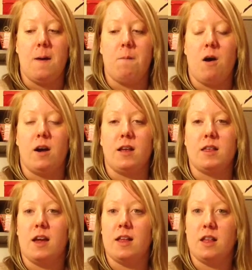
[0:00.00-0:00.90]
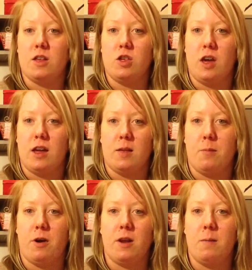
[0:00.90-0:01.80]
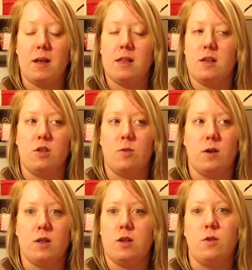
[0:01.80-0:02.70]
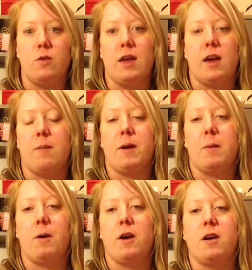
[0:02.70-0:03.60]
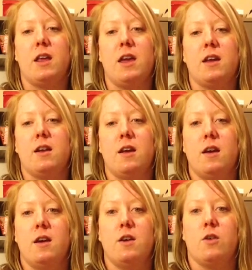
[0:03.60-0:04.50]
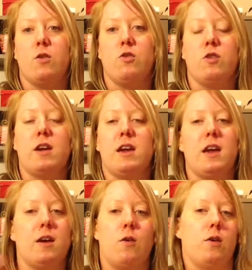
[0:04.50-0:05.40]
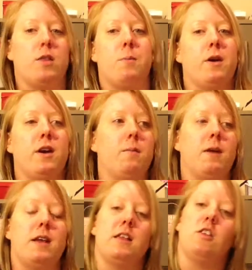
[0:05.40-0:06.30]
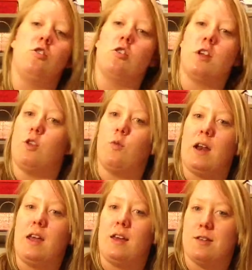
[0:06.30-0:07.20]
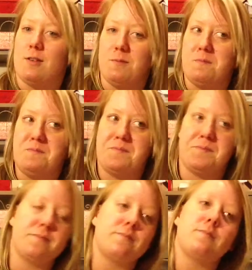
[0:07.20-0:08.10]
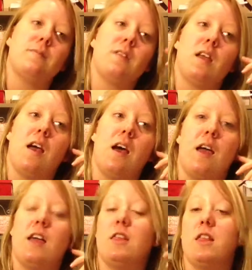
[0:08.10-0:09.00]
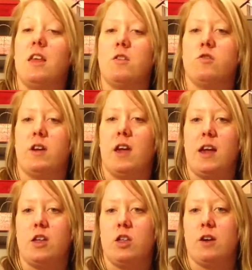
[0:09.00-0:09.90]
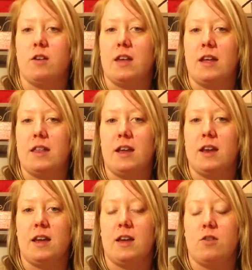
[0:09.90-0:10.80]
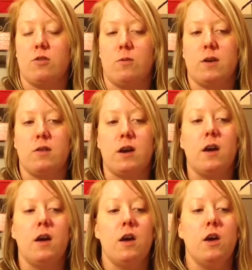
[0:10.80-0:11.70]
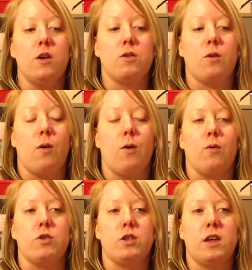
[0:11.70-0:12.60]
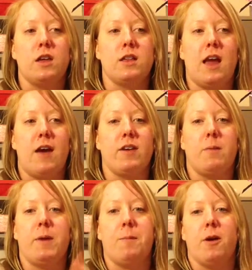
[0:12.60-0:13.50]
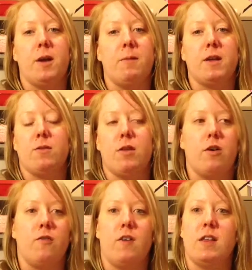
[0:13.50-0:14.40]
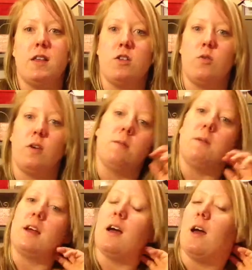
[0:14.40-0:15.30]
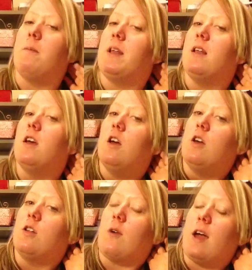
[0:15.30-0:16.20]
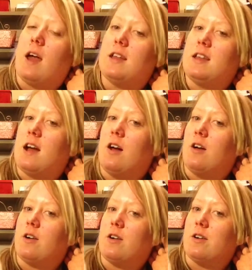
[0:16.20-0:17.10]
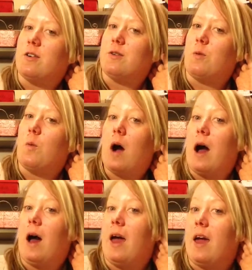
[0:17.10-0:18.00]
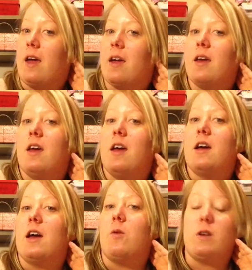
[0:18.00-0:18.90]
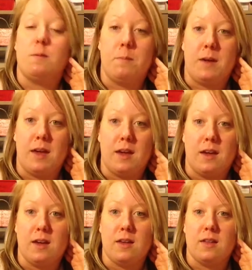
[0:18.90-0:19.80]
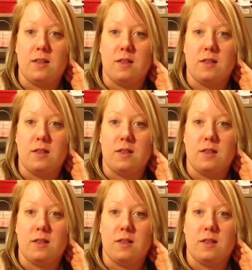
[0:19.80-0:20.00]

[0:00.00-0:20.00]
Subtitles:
August 9th, and she has a party bus, and she wants to do a big party and go drinking and go on the party bus. She's turning 20, so, and the legal drinking age here is 18, in case you're wondering. So she's having a big party bus with all her friends, and she wants me to come, and so I had to tell her why I wouldn't be